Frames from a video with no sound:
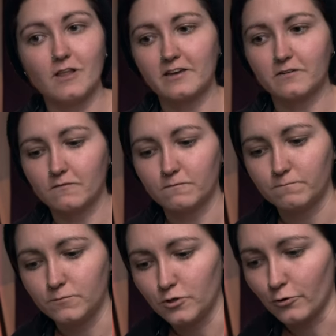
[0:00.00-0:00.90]
Like if
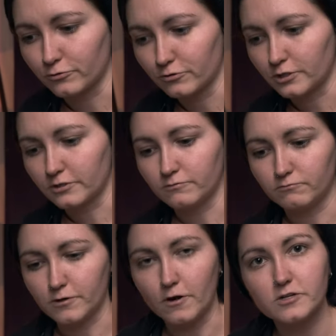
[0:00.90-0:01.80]
you go through a
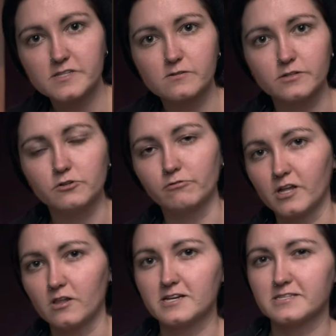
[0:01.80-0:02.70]
rehearsal and you
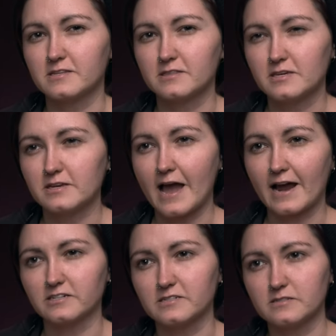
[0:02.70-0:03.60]
realize that the
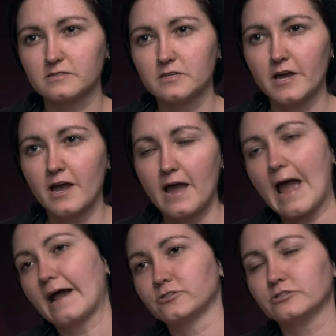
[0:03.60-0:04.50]
actor's
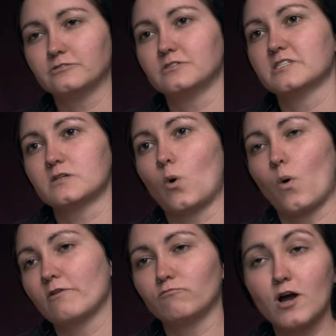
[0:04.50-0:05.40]
action isn't
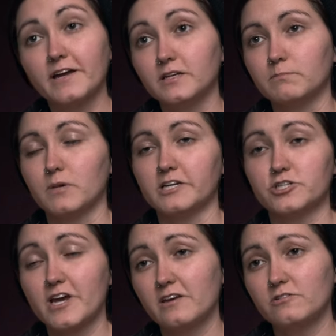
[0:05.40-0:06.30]
quite right, it might
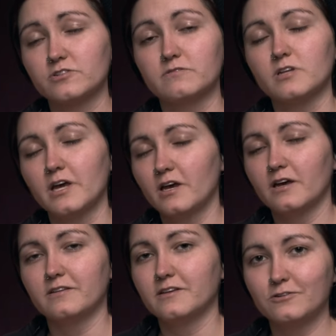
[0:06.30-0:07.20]
change, and
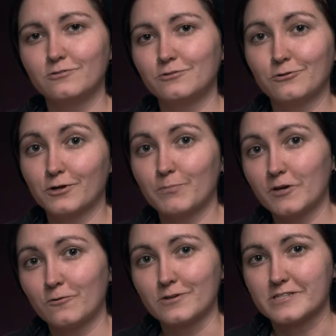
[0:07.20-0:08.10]
then you're in a
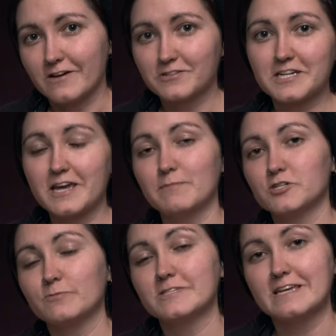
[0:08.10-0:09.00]
pickle because you have to take
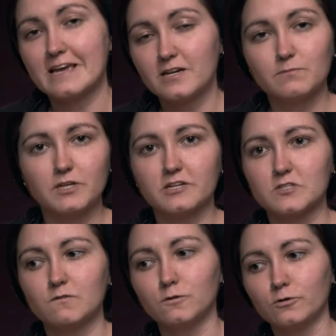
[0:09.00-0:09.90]
measurements again
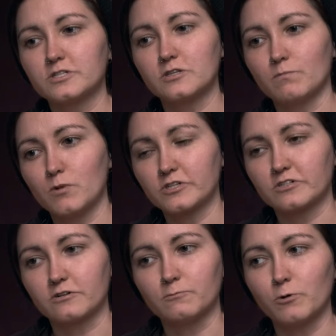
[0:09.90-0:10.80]
because you've looked at the
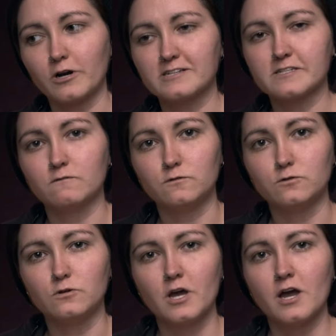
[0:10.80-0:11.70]
monitor. Whereas if
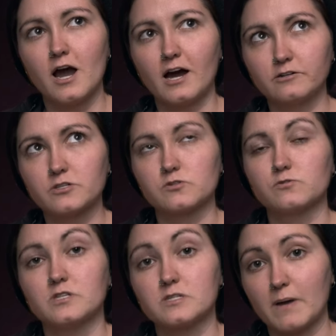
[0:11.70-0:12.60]
you
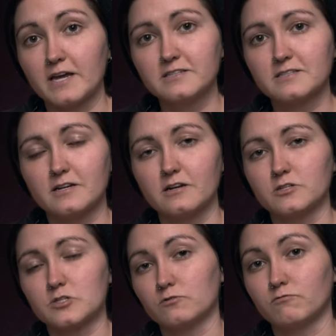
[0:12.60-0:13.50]
understood the space and
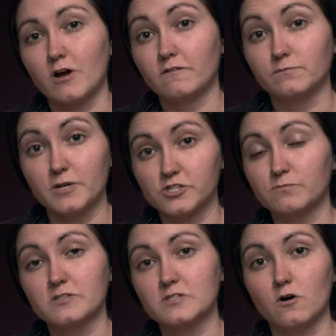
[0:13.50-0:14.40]
understood rough
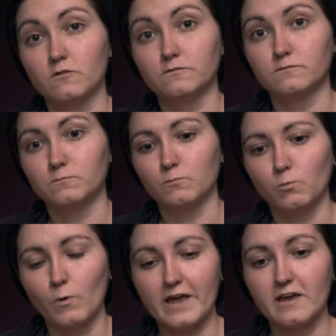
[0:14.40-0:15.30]
measurements of
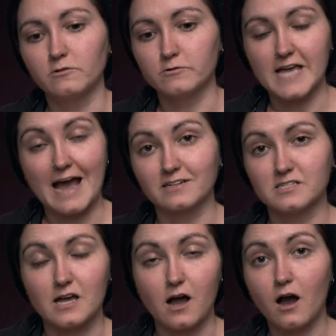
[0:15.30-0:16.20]
where those
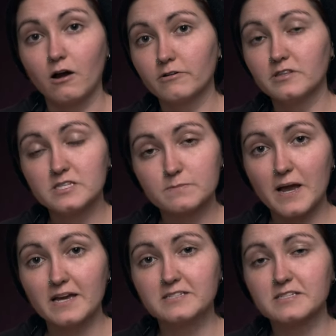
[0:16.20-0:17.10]
actors are in the
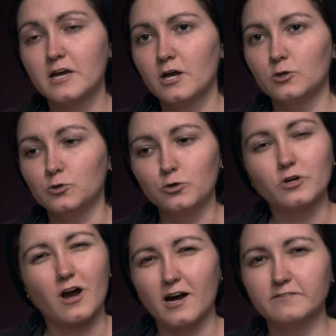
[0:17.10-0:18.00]
space, you
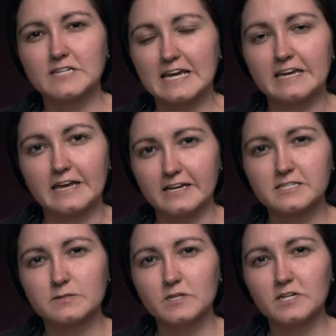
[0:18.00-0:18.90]
could kind of take a
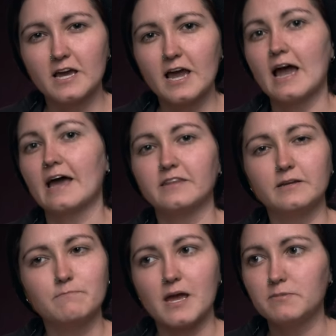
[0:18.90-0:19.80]
guesstimate and
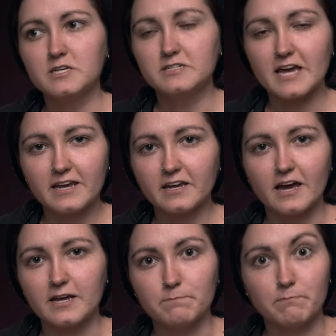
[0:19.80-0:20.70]
then maybe take
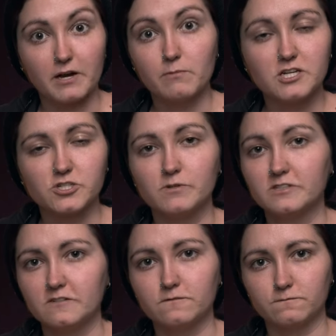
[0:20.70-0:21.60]
a better
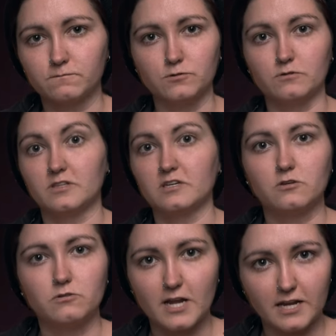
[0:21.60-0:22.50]
measurement if you
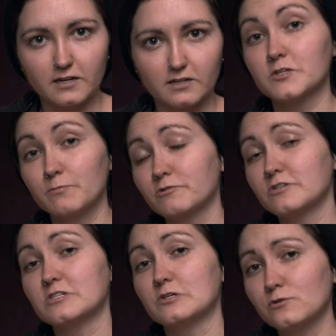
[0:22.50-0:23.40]
think you need it. So
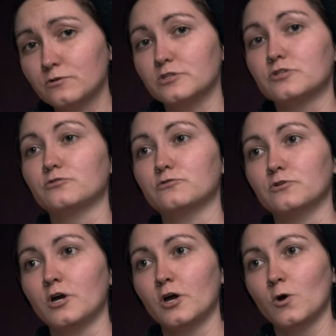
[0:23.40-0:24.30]
monitors are good to
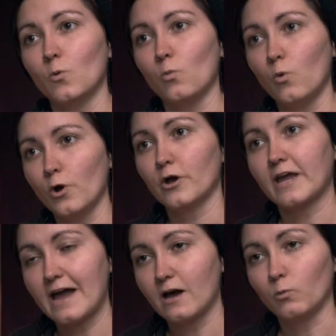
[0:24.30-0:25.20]

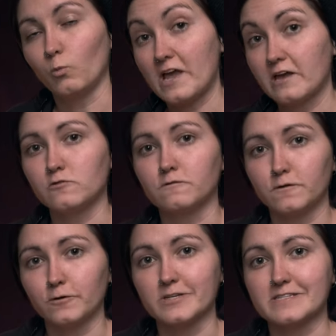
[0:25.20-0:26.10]
work out where your
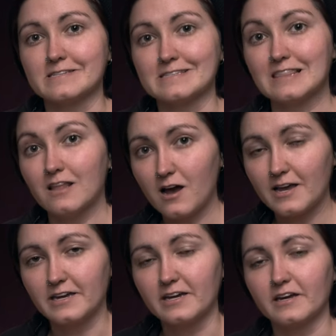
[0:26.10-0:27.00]
focus is
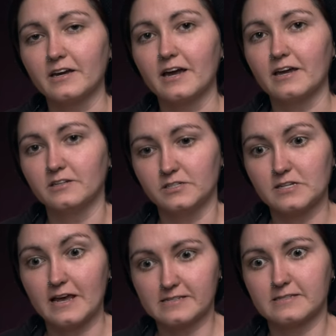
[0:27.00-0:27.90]
lying
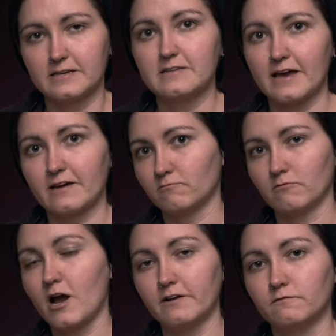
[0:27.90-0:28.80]
and see that
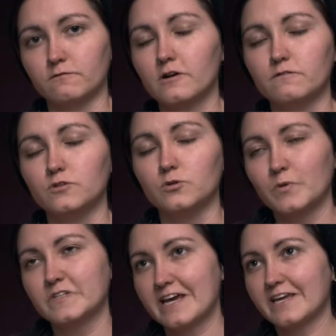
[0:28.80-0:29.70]
right in front of you,
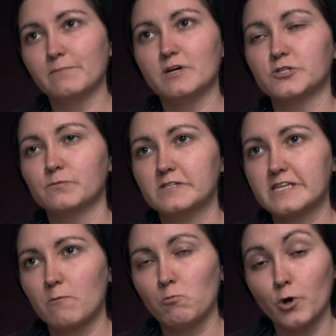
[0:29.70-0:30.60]
but taking measurements
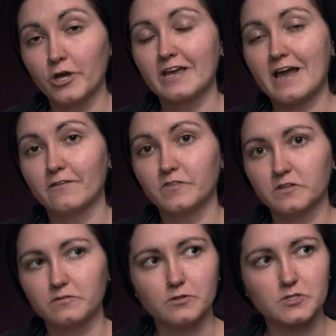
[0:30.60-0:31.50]
and working out
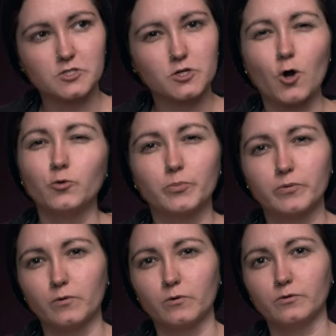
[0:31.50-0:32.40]
the scope
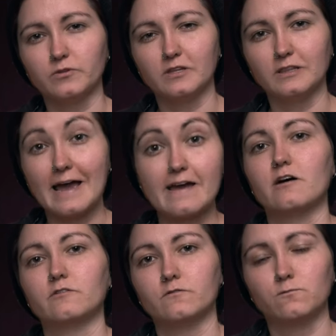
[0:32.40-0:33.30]
or the
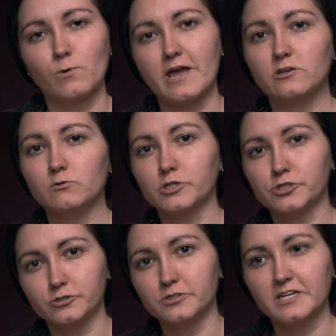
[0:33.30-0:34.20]
layout of where you are
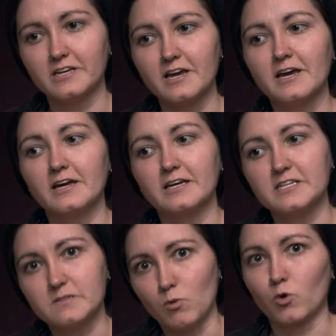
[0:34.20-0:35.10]
shooting
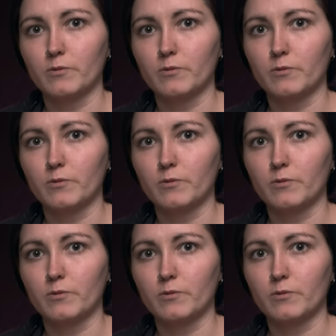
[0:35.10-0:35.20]
is more